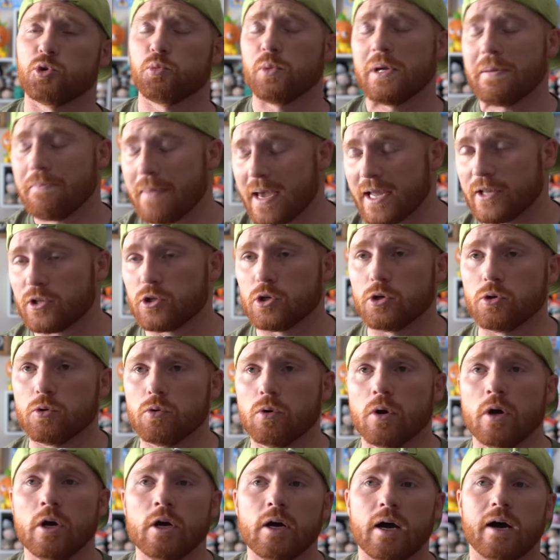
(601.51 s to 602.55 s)
And we may
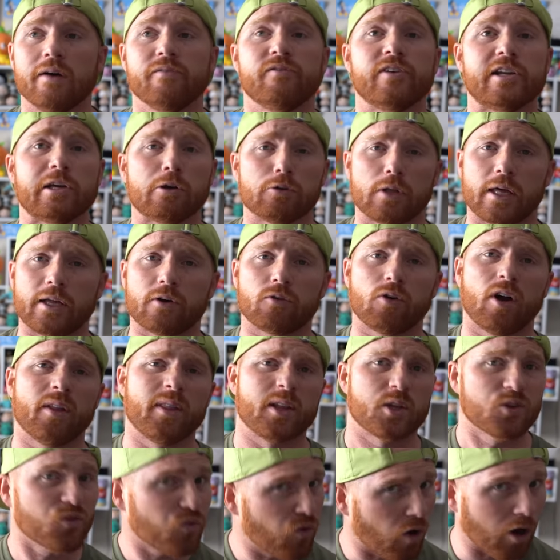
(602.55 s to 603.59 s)
do a video later on
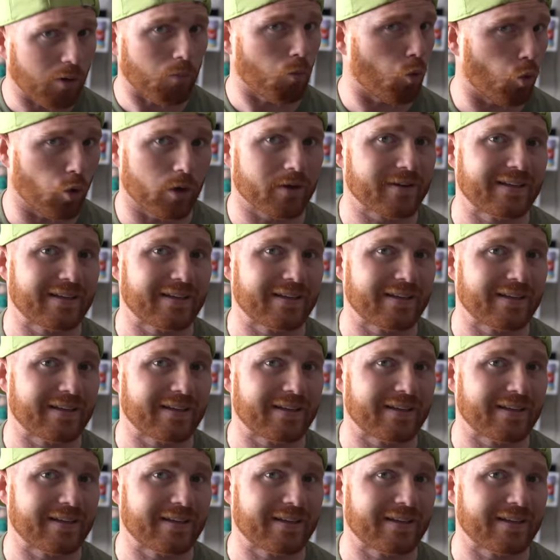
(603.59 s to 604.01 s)
that's far more